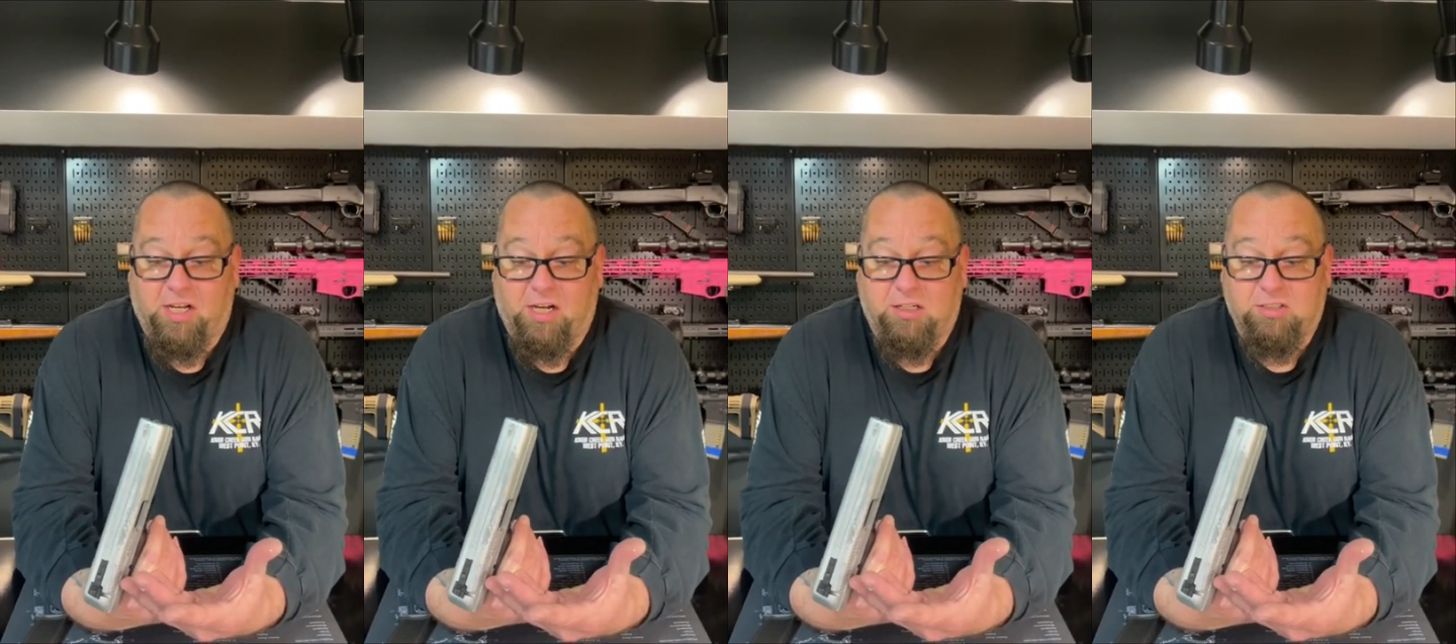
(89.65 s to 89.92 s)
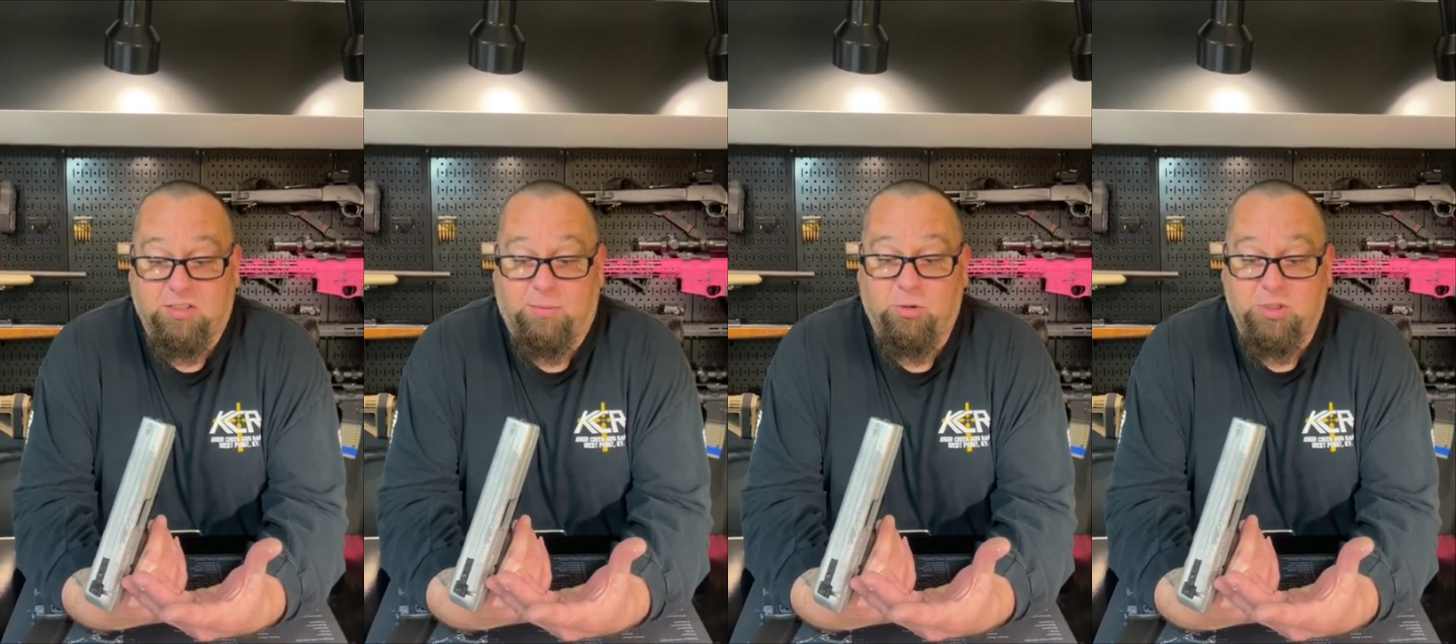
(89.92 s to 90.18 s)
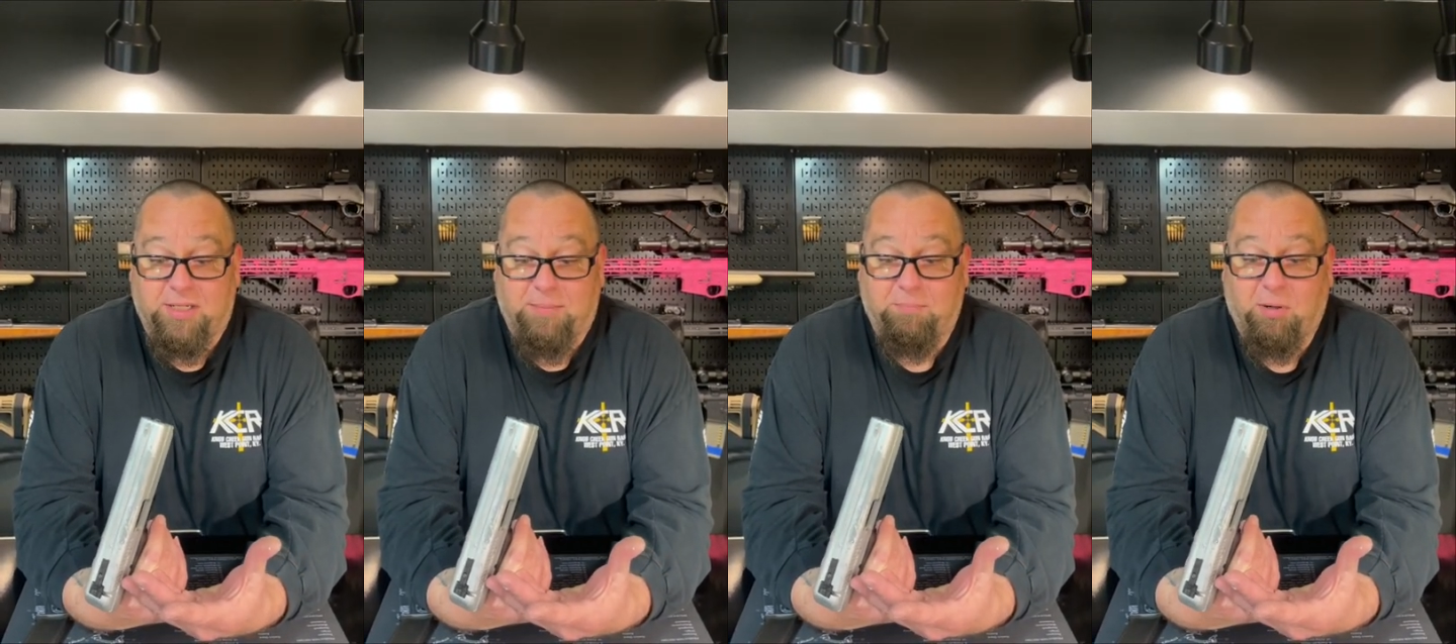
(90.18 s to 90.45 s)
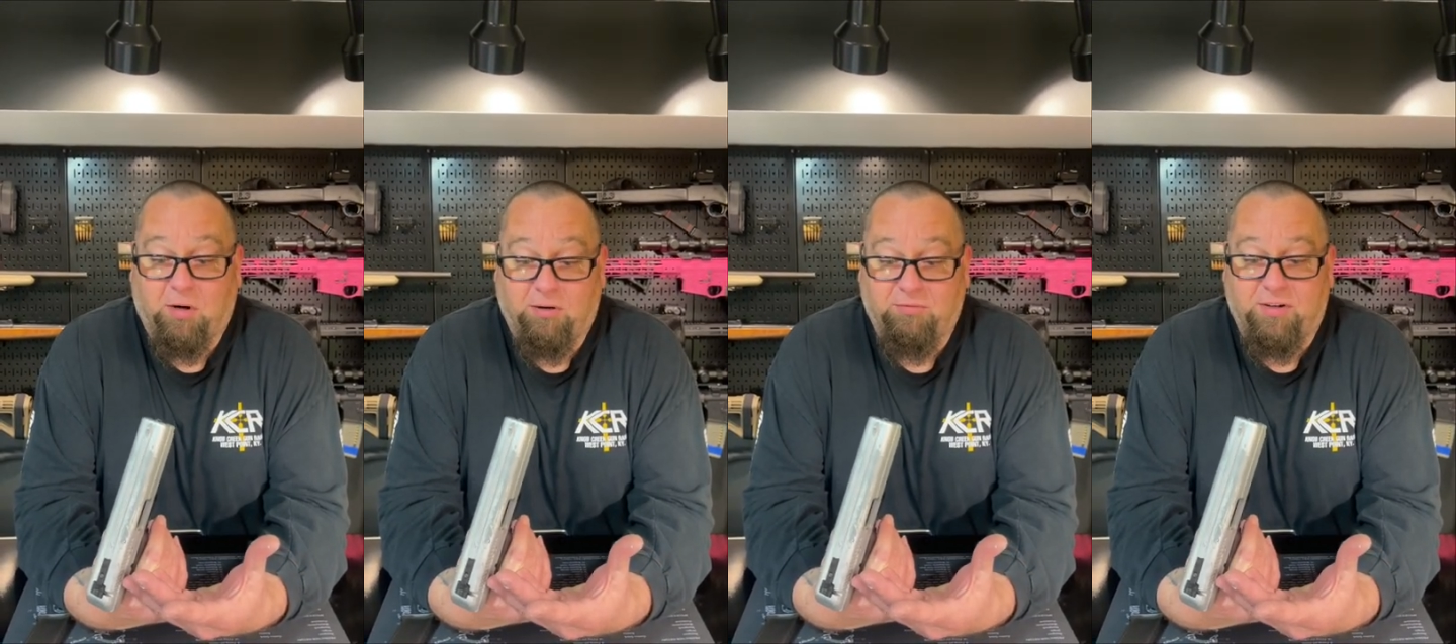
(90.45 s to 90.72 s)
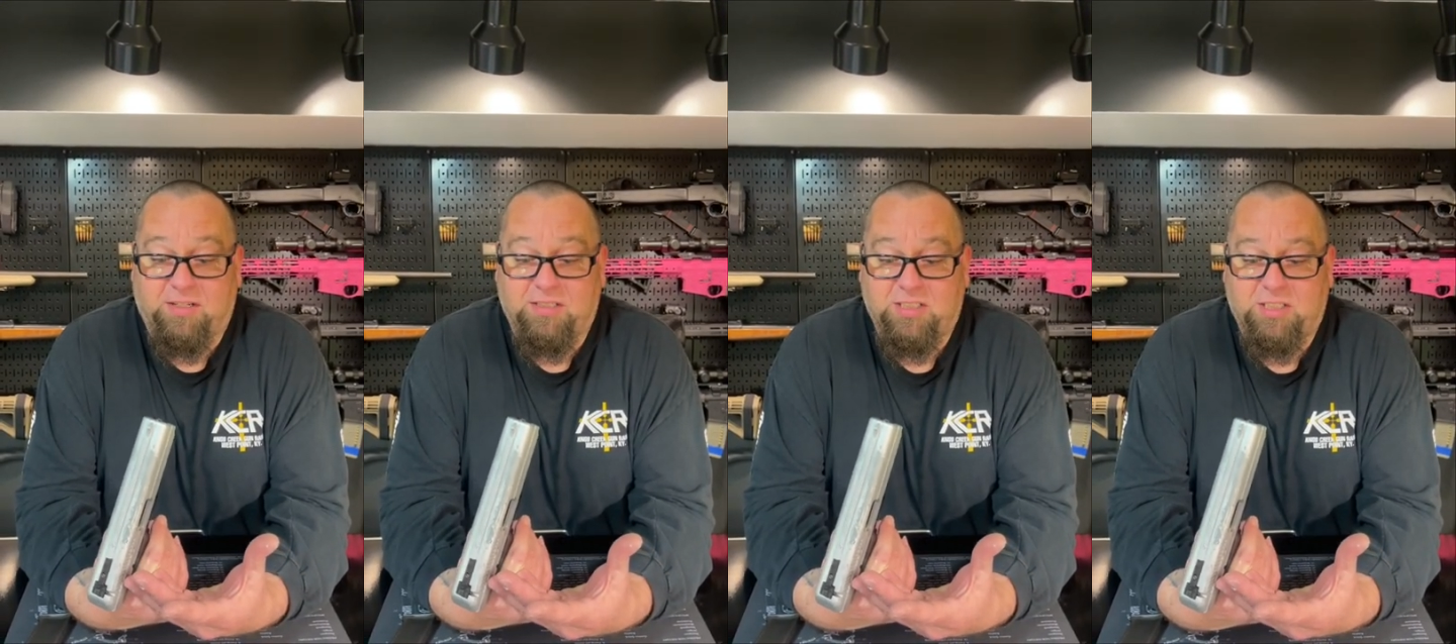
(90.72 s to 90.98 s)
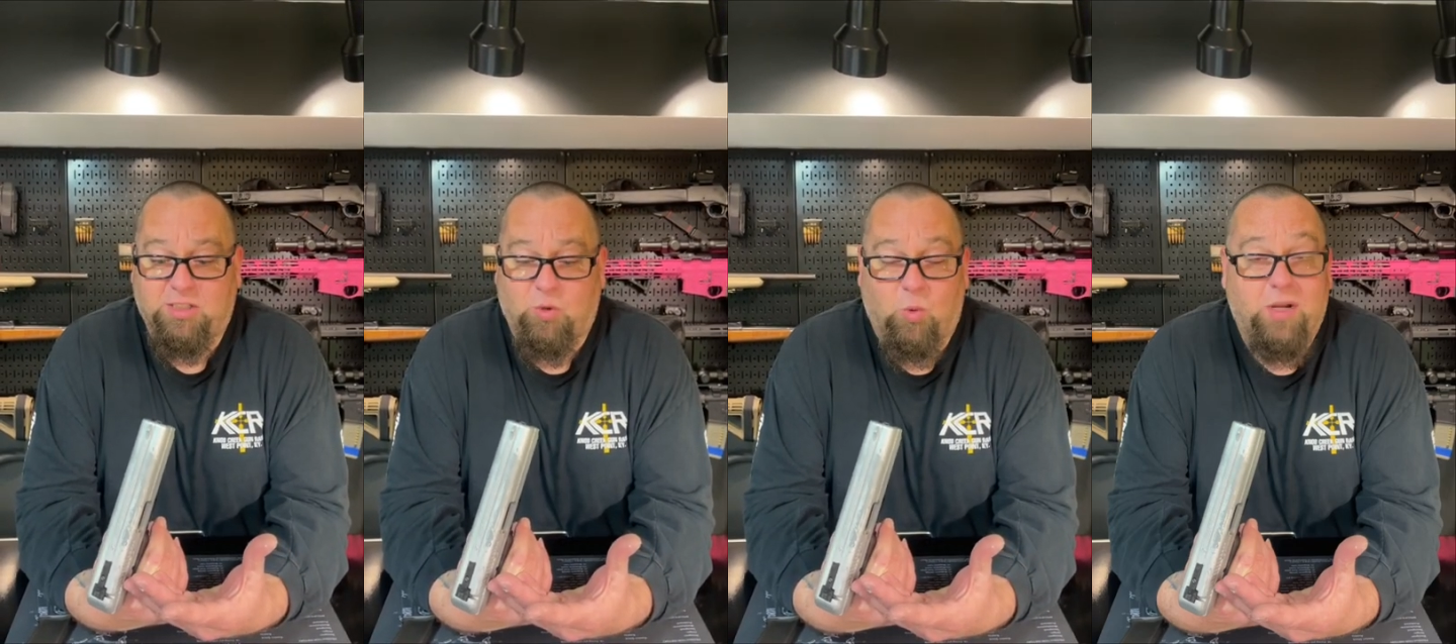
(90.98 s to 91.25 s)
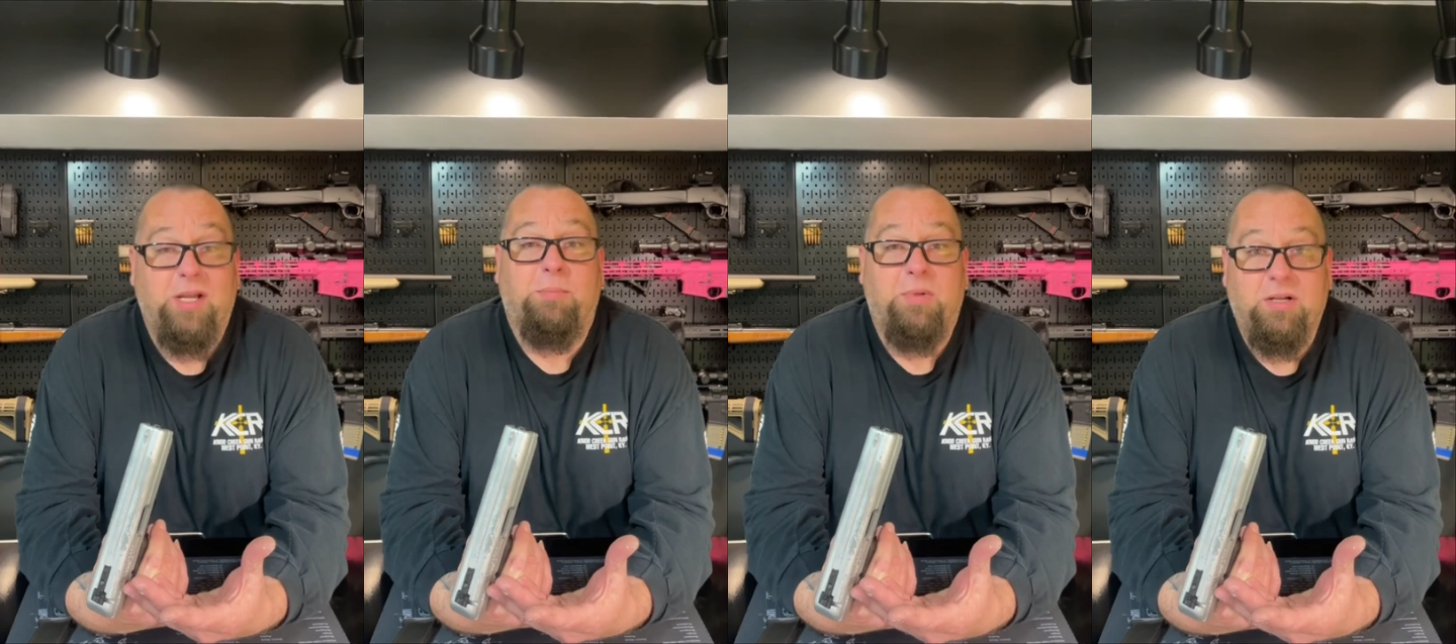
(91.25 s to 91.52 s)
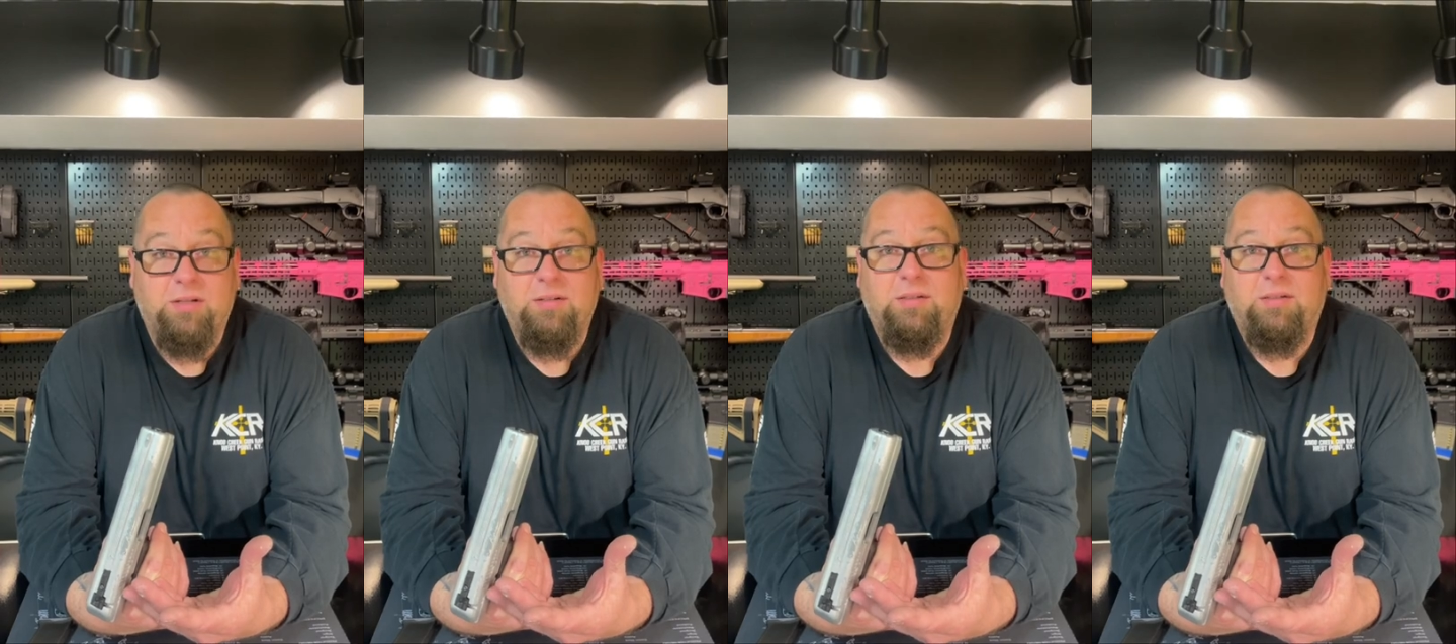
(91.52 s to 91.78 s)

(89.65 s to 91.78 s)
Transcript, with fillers: like almost a perfect squib.